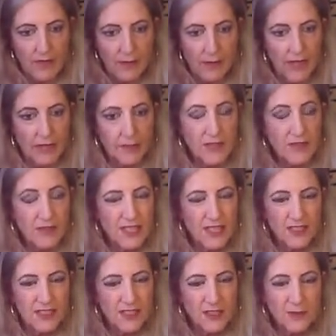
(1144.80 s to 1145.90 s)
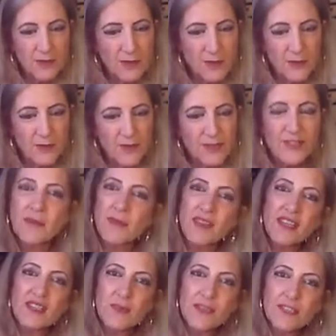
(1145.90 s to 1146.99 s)
But maybe you need to do
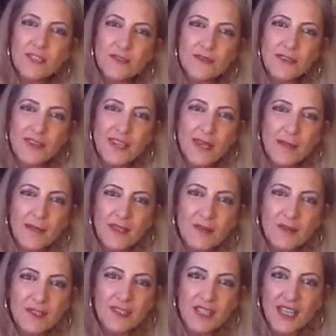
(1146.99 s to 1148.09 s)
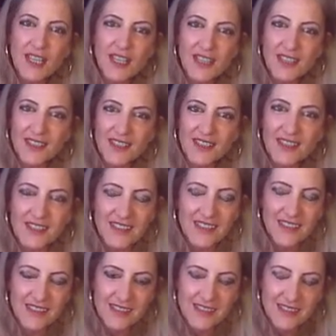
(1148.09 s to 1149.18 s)
something special for them in return
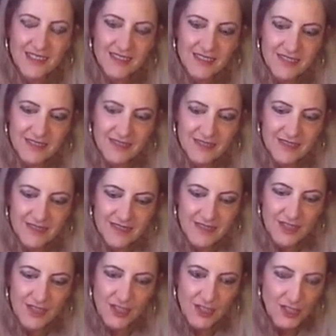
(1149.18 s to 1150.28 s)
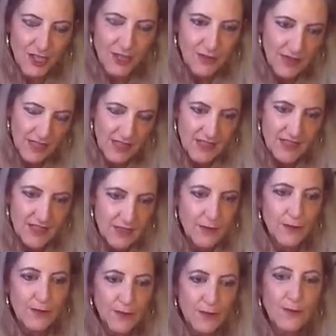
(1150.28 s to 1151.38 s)
to show that
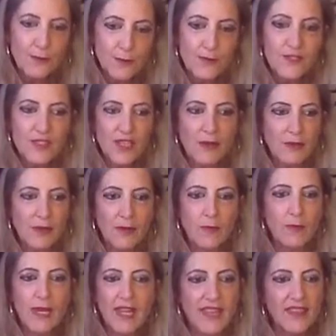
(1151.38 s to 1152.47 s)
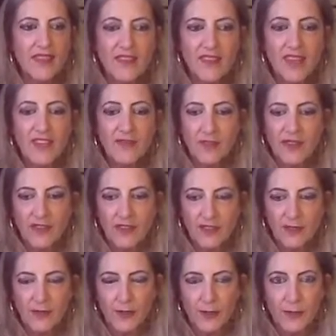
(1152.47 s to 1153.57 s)
you're also aware that they've been
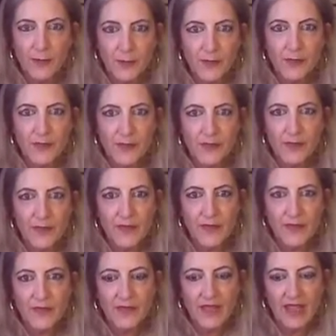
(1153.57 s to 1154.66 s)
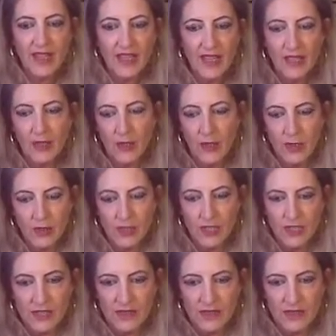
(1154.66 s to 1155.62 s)
through a lot.